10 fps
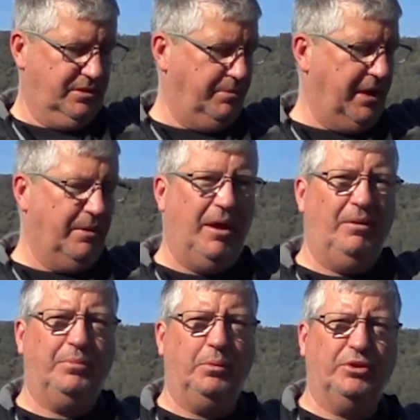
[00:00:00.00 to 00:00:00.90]
Bring them up,
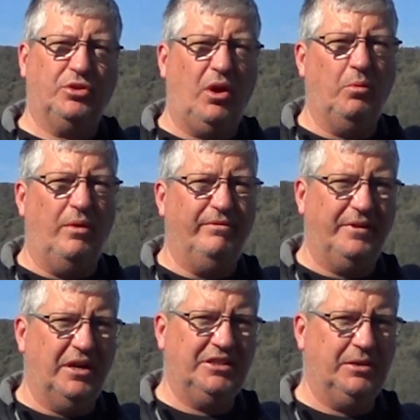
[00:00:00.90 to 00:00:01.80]
but we'll try one
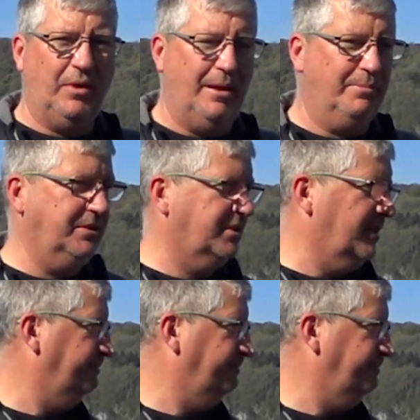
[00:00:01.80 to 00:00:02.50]
first, see what happens.